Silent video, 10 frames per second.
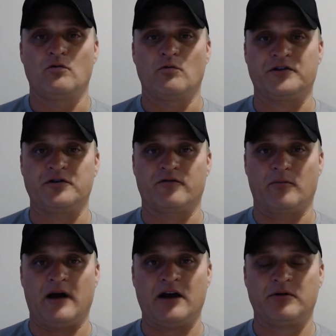with your
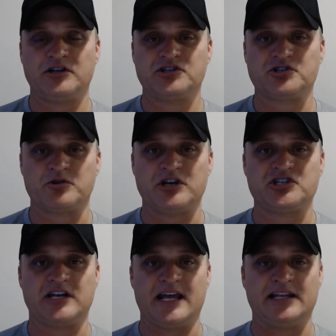Vermont
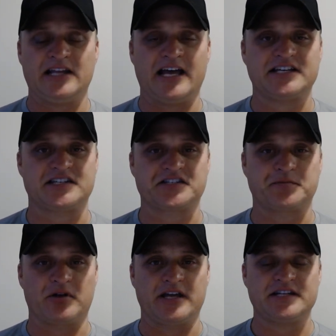registration and license
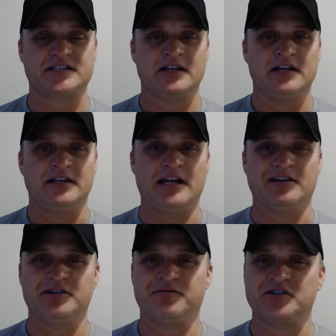plates. Now,
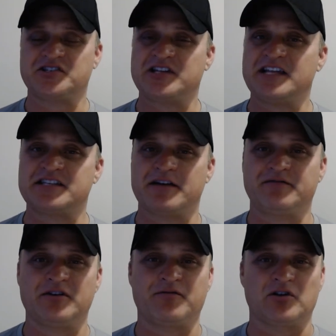different states
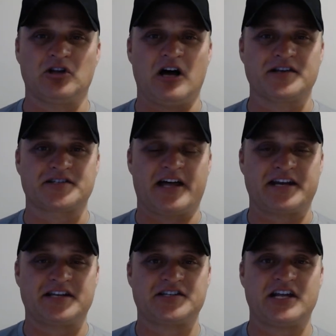have different laws. A
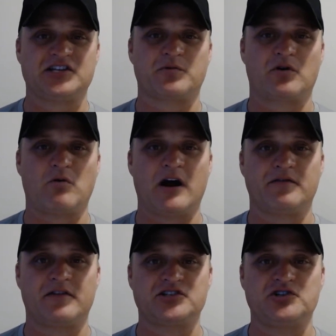lot of states
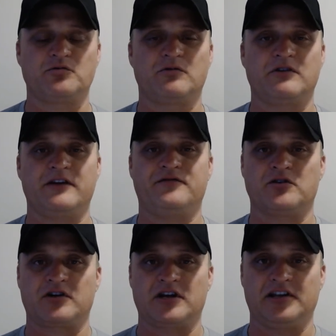require that you, if
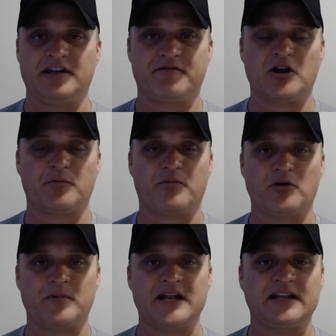you're going to live there
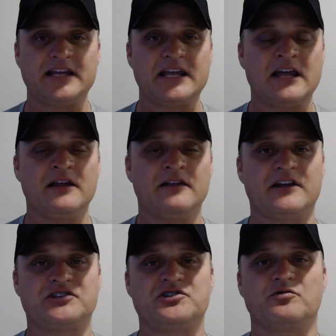permanently,
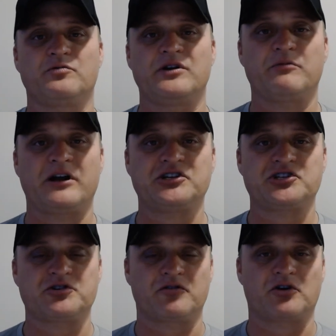that you
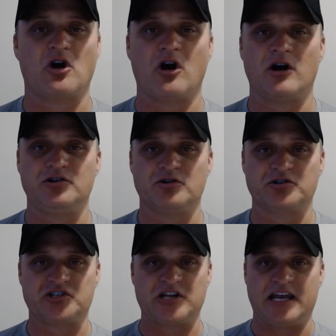re-register the car in your
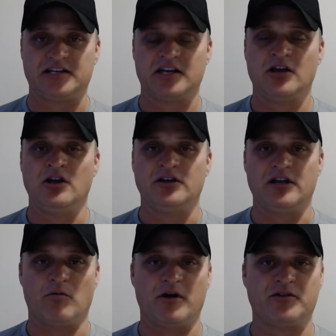state.
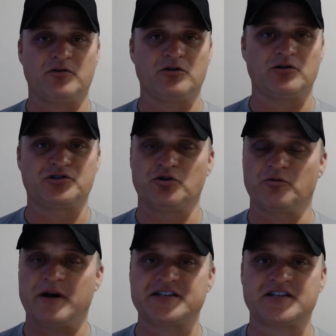Now, whether you're a dual
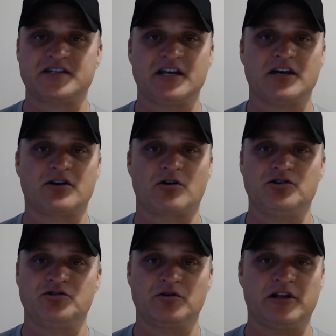resident or
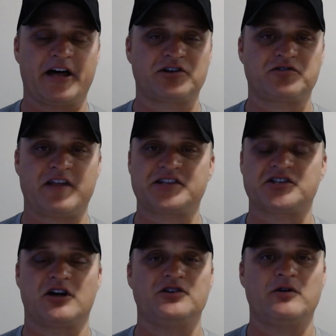you do a lot of,
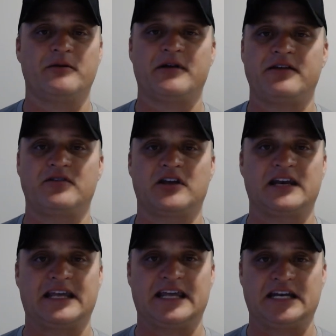that's on you. I'm not even
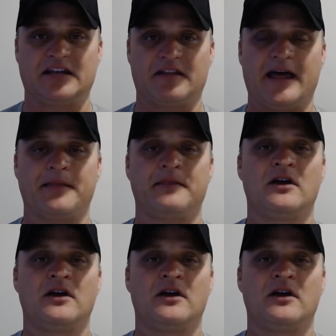going to get into that.